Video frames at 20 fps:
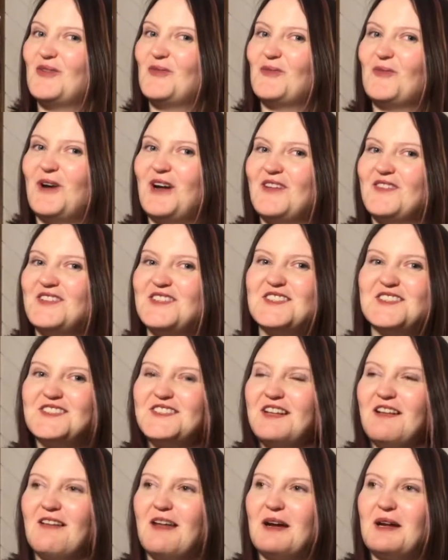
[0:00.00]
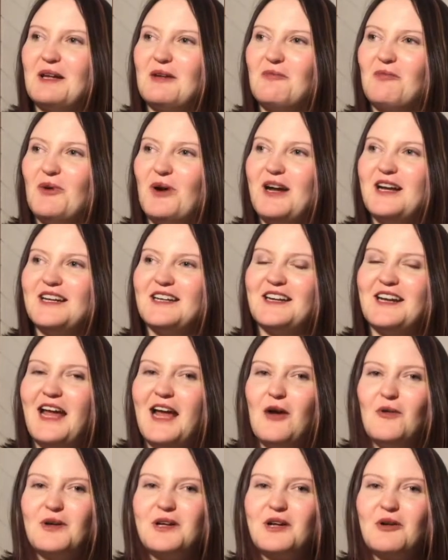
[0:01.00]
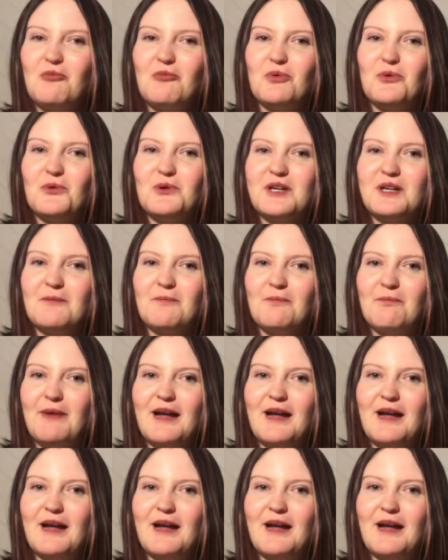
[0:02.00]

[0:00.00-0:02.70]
well, this is a lucky break. Now we can put in